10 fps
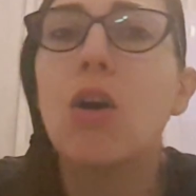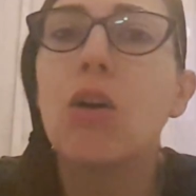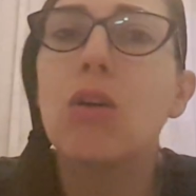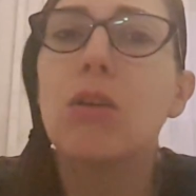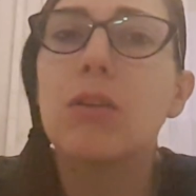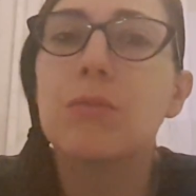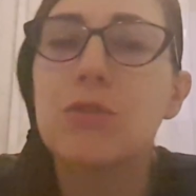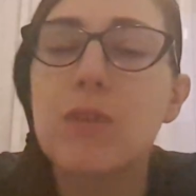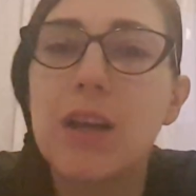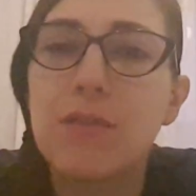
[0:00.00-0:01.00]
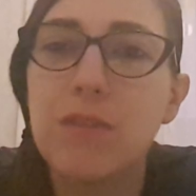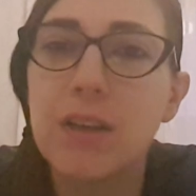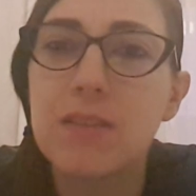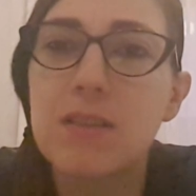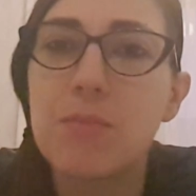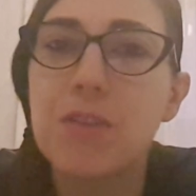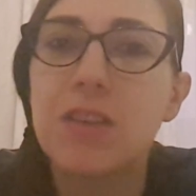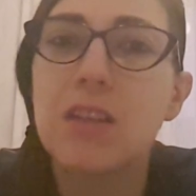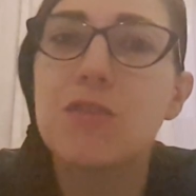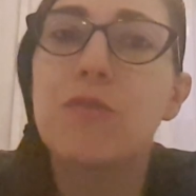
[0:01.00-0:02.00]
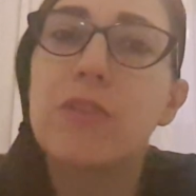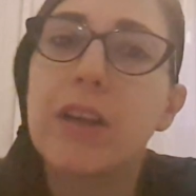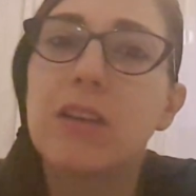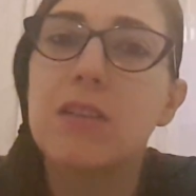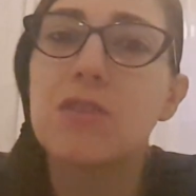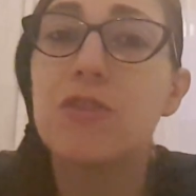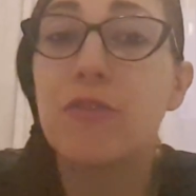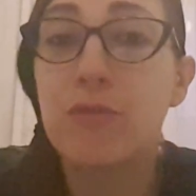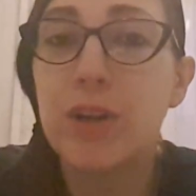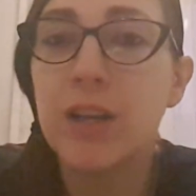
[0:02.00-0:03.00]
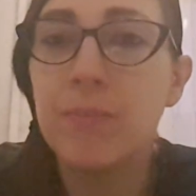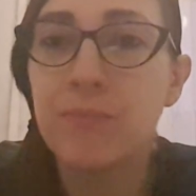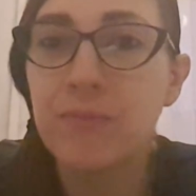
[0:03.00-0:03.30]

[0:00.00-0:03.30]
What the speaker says: or try and find something that's fragrance free.